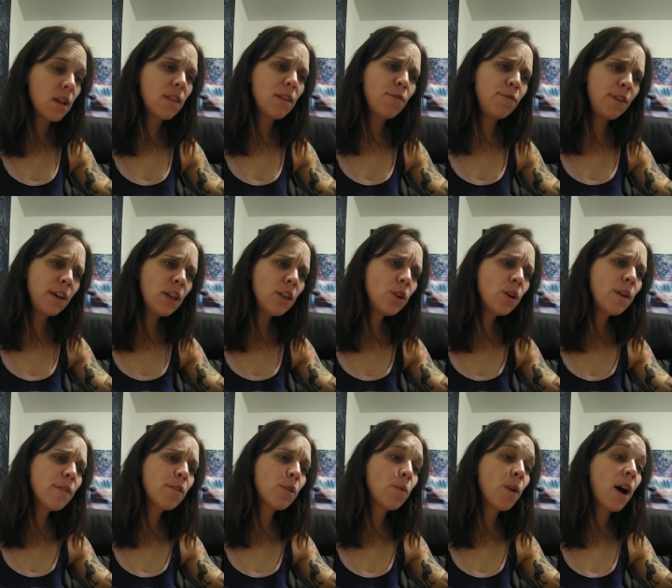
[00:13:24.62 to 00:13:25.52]
The failure
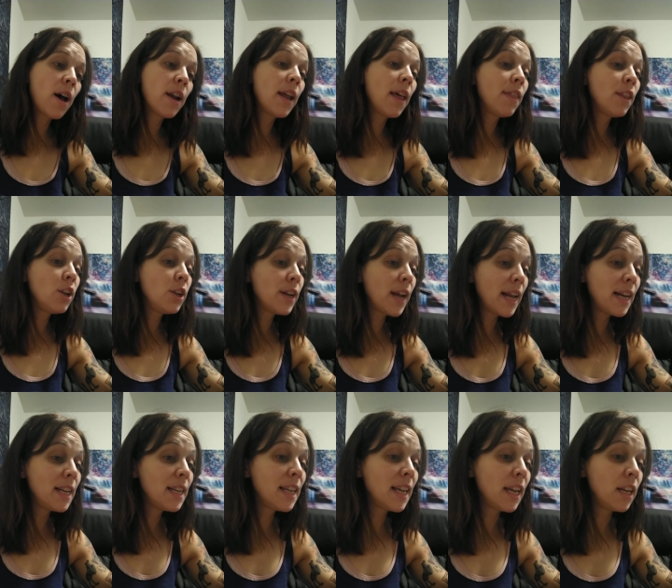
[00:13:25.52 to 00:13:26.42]
of Iran and the
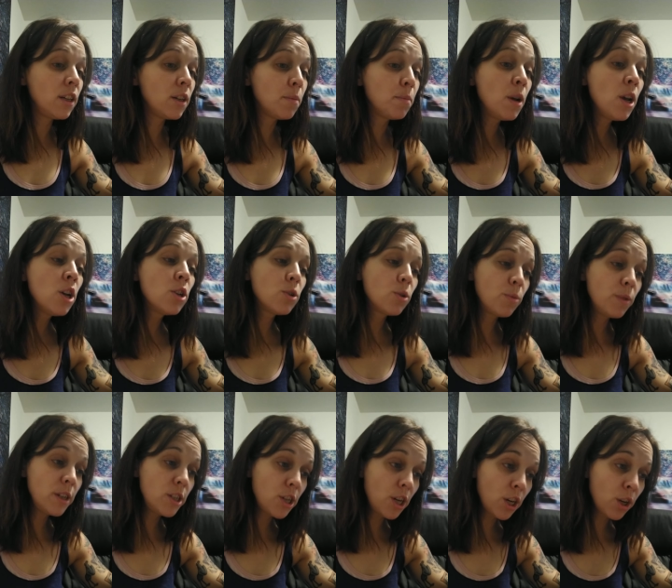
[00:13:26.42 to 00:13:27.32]
United Kingdom to
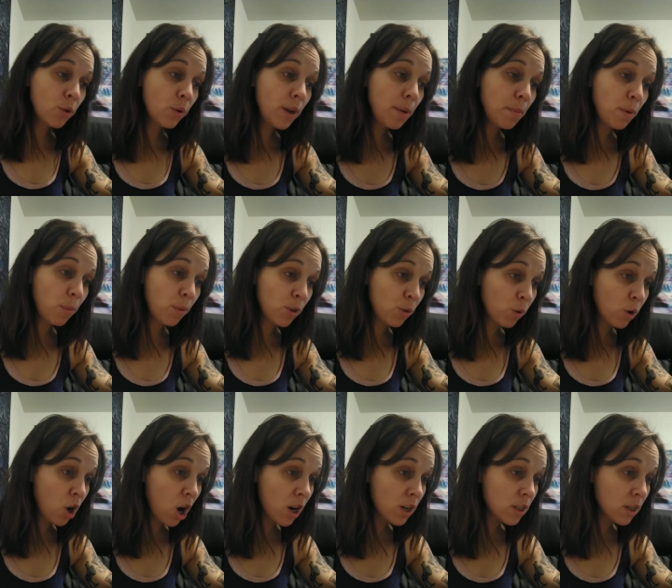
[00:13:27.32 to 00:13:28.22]
reach an agreement with
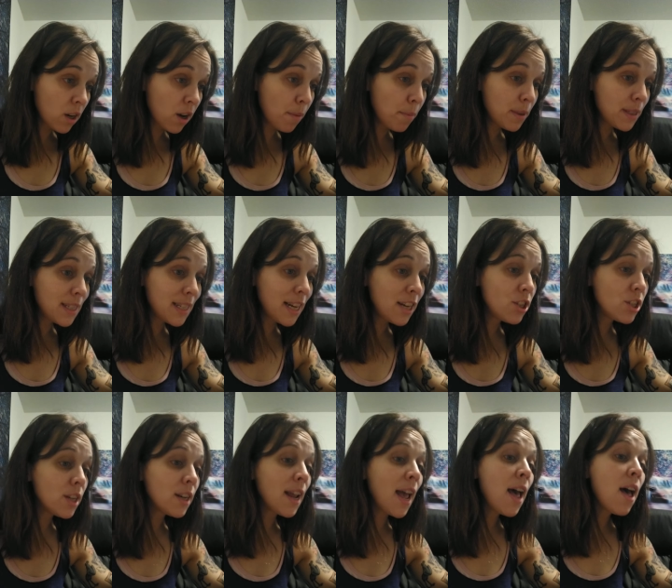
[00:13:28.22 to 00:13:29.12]
regard to
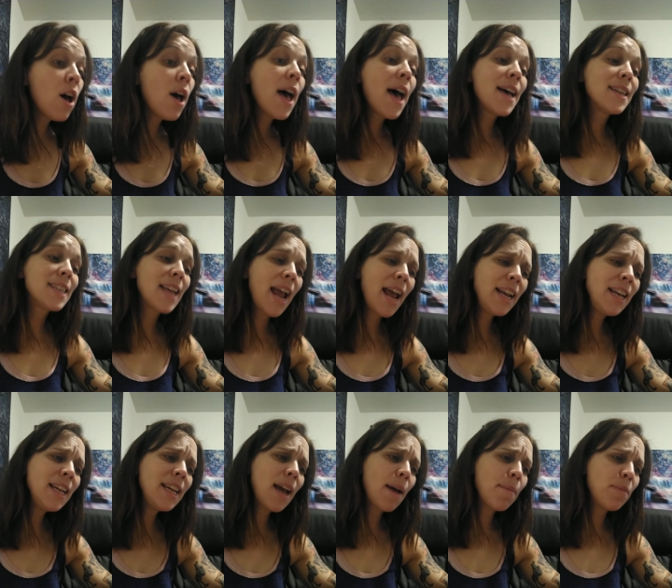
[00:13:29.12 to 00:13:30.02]
compensation has
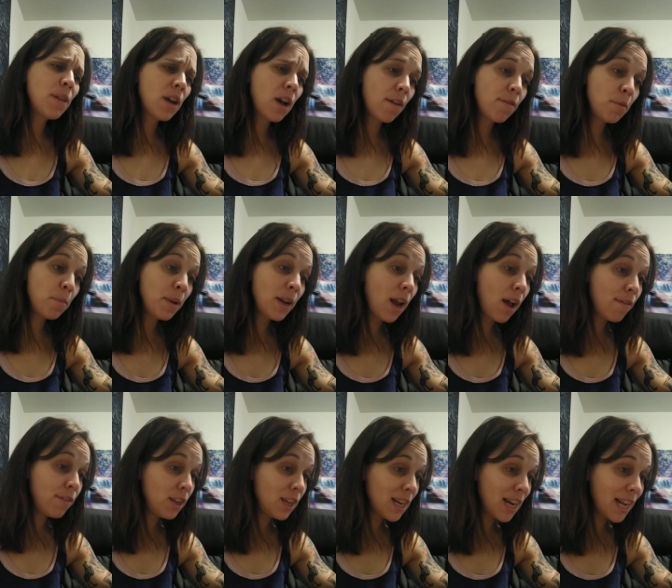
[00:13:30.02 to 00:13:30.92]
handicapped the Government
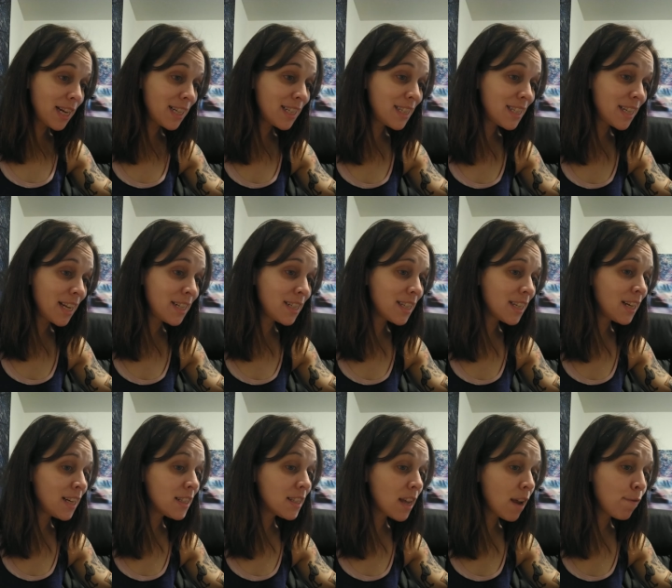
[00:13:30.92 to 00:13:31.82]
of the United States
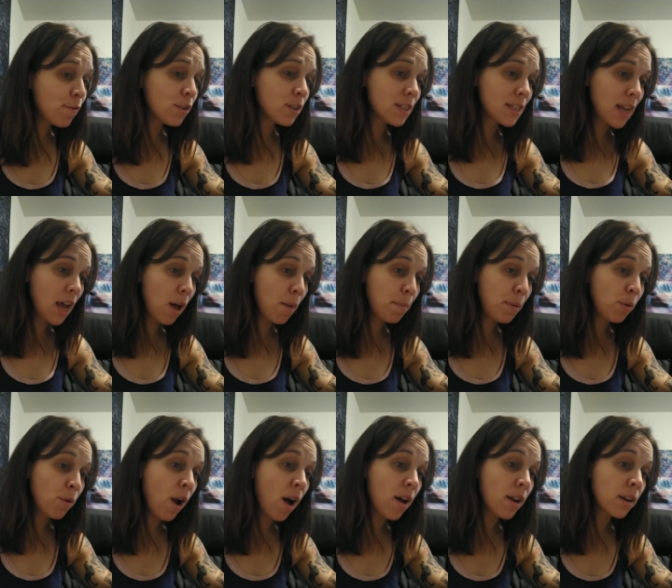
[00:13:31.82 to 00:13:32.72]
in its efforts to help
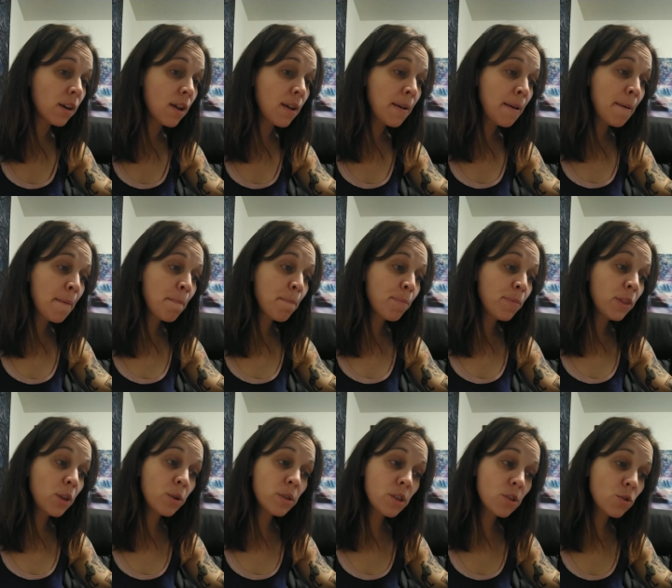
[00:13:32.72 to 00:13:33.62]
Iran.
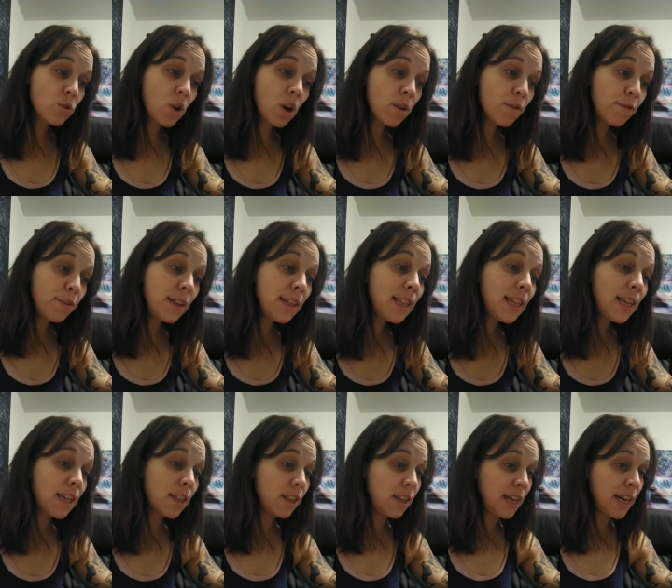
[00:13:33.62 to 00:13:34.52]
There is a strong
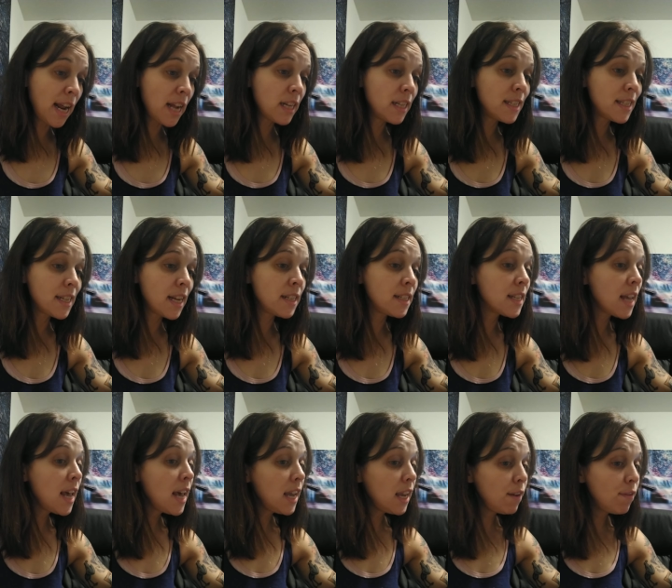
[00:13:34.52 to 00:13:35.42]
feeling in the United States,
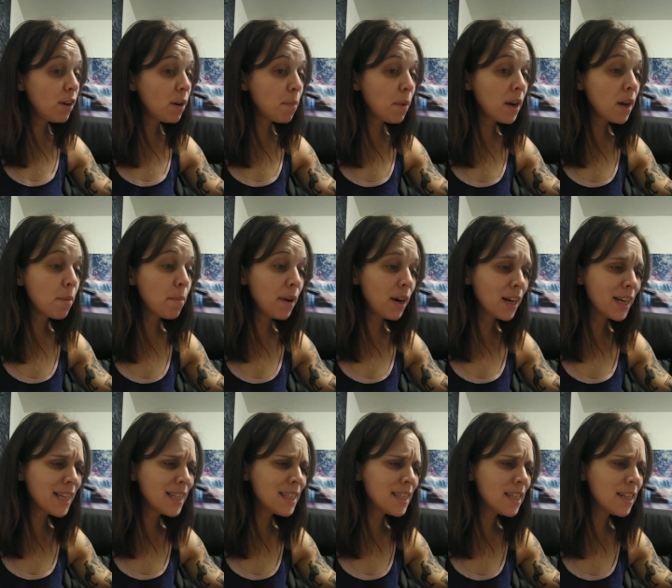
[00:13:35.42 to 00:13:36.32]
even among
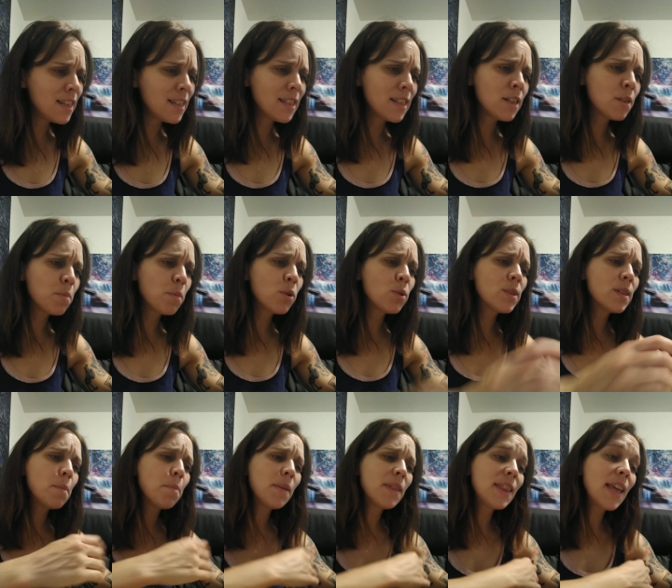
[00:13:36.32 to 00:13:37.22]
American citizens most
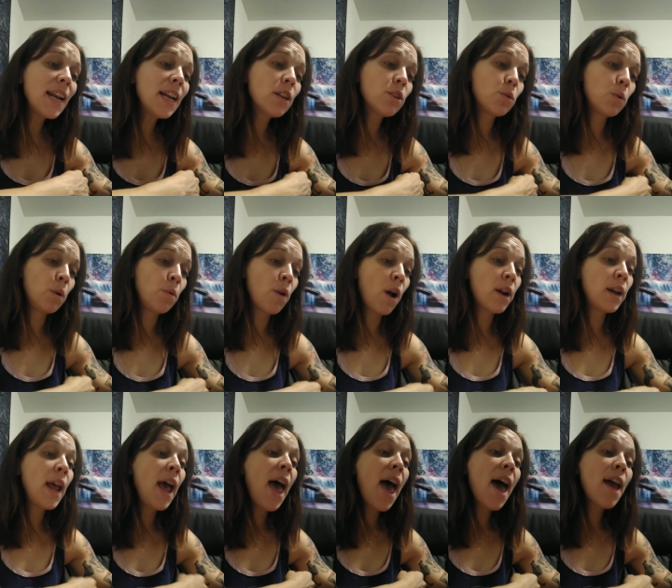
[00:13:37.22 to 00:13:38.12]
sympathetic to
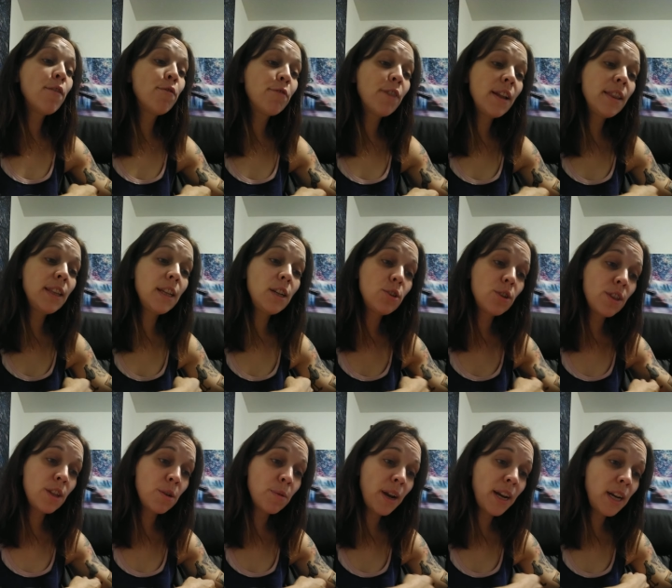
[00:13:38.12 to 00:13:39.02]
Iran and friendly to
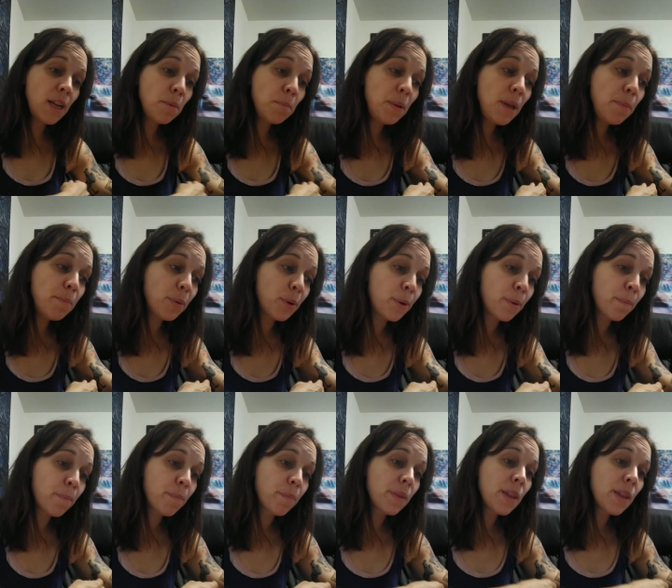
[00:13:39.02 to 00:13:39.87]
the Iranian people,